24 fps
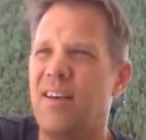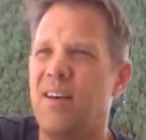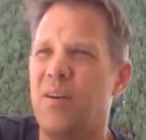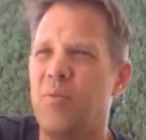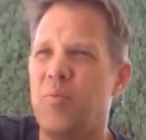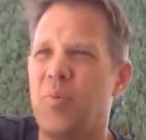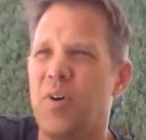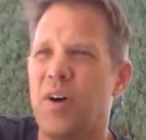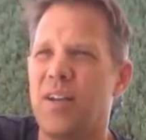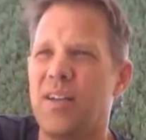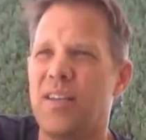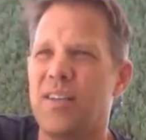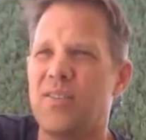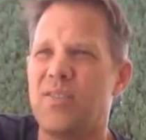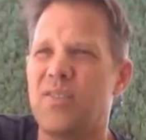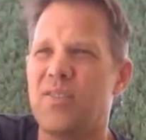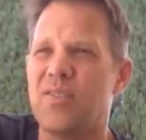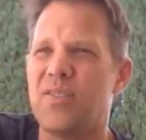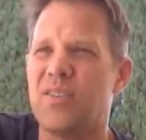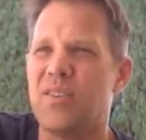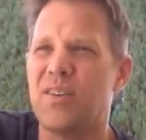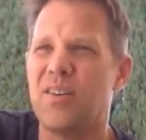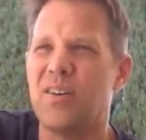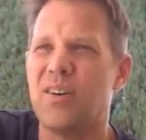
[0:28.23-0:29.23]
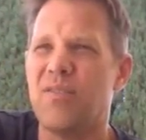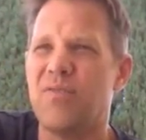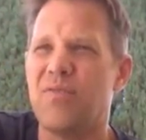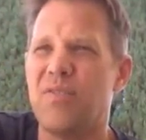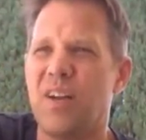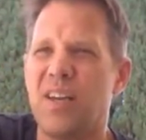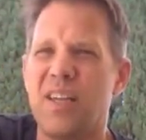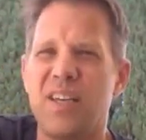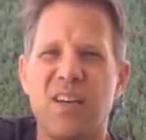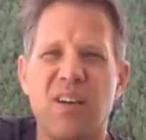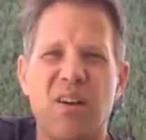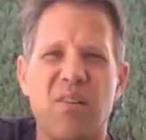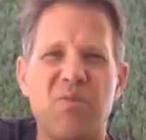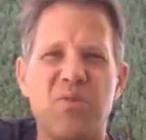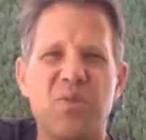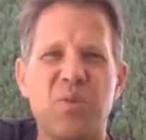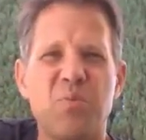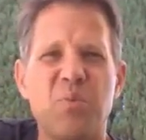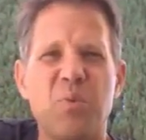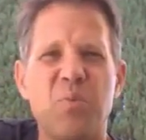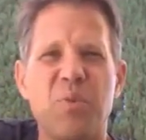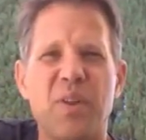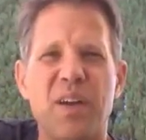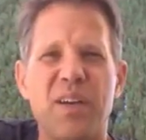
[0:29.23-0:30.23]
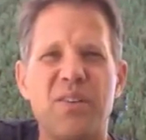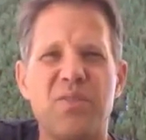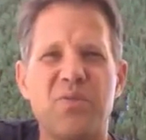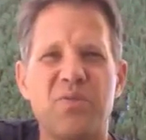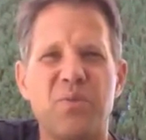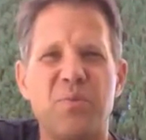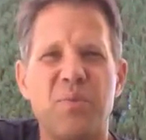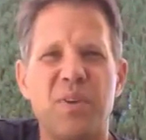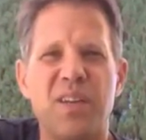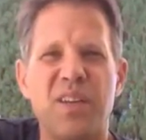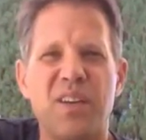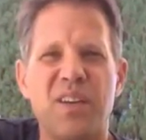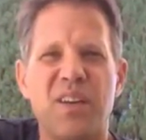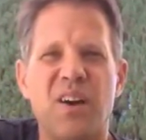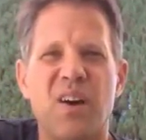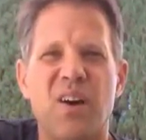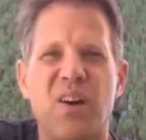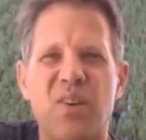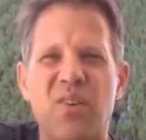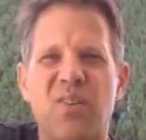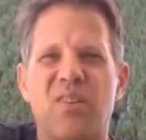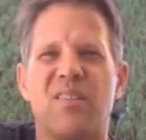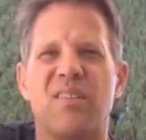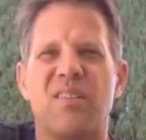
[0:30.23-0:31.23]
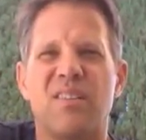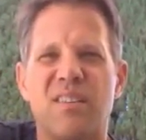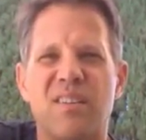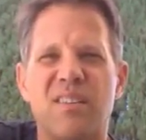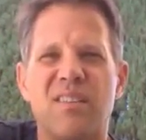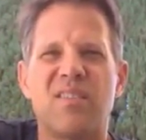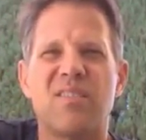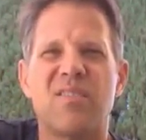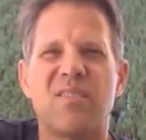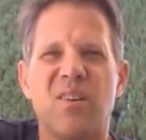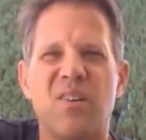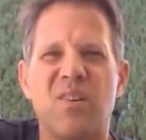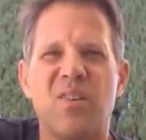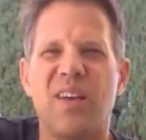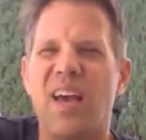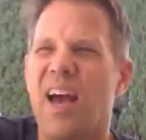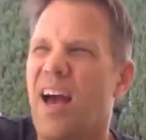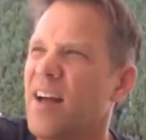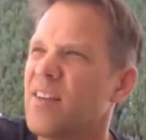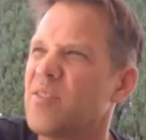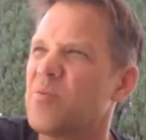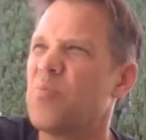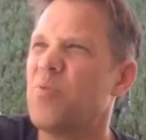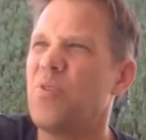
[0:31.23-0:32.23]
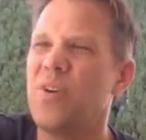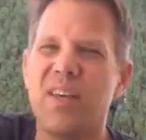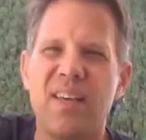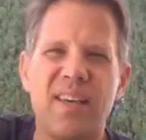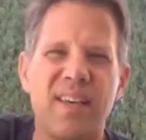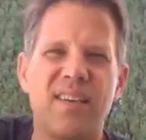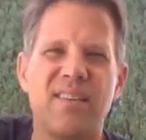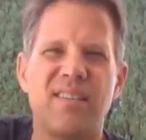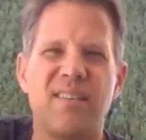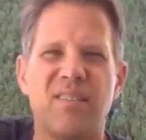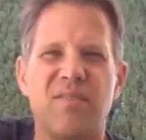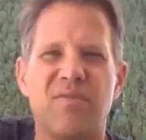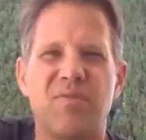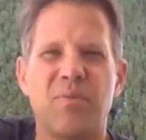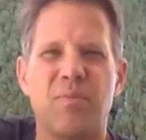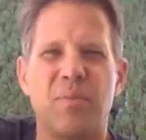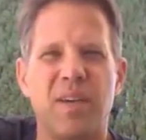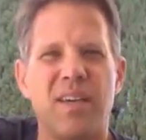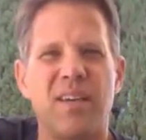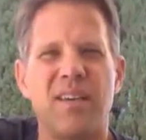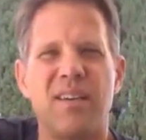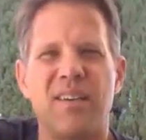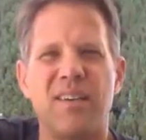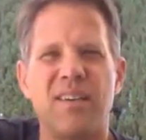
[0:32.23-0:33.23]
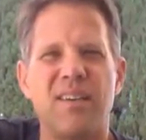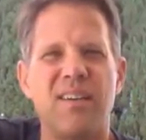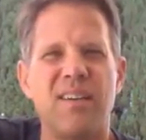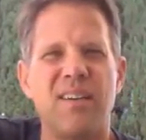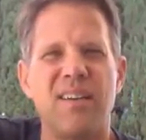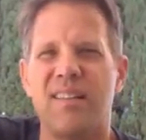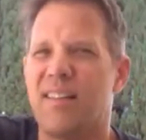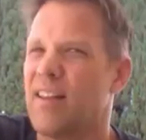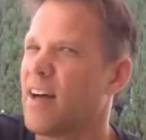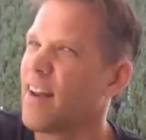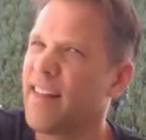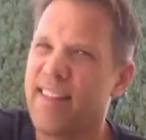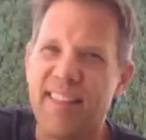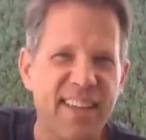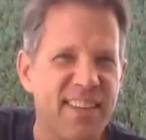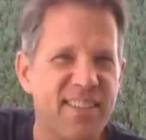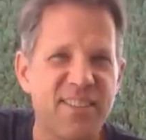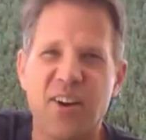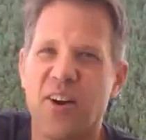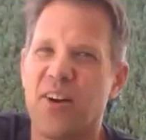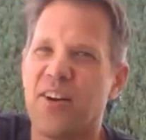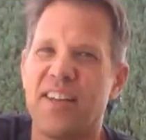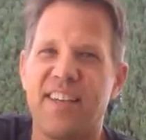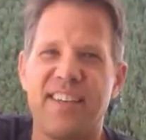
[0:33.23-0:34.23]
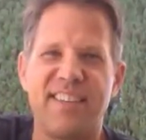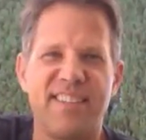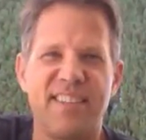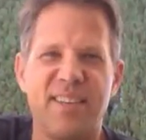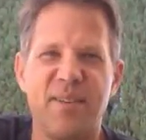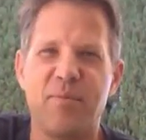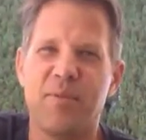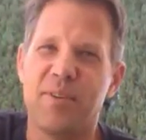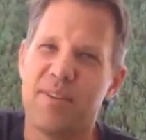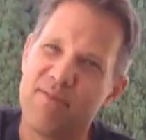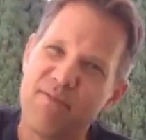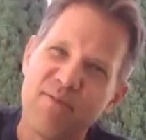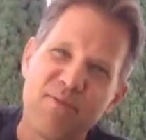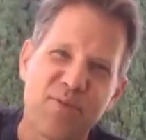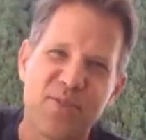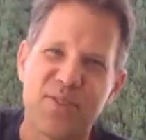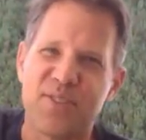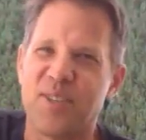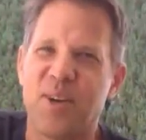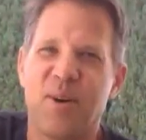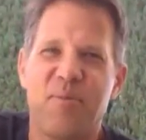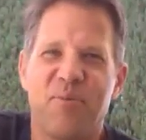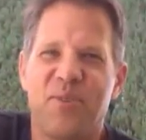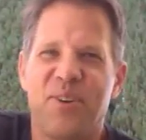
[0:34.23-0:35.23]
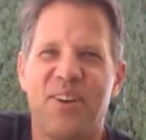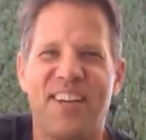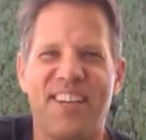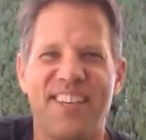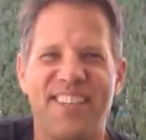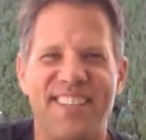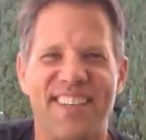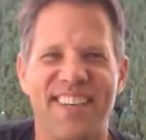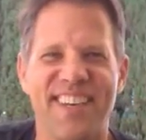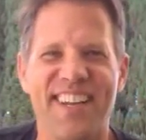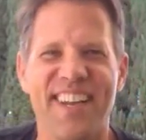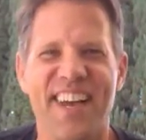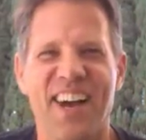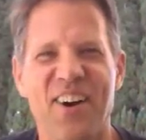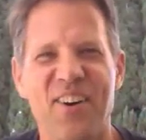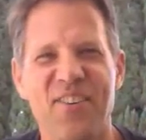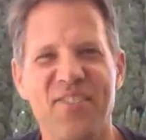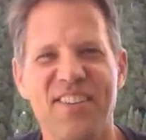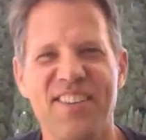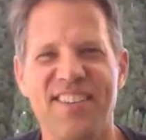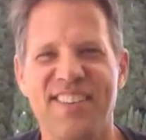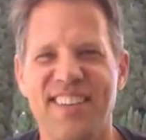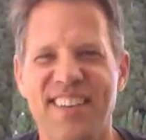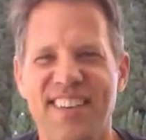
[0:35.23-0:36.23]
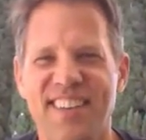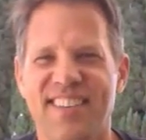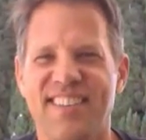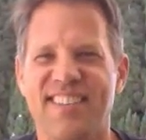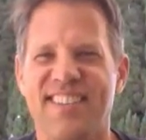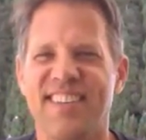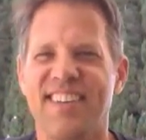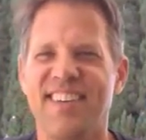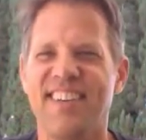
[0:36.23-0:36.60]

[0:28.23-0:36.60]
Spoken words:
But it's just a funny, comfortable place for me to go. And so, yeah, it's pretty easy for me. A lot of things aren't easy, but for some reason, Elvis is.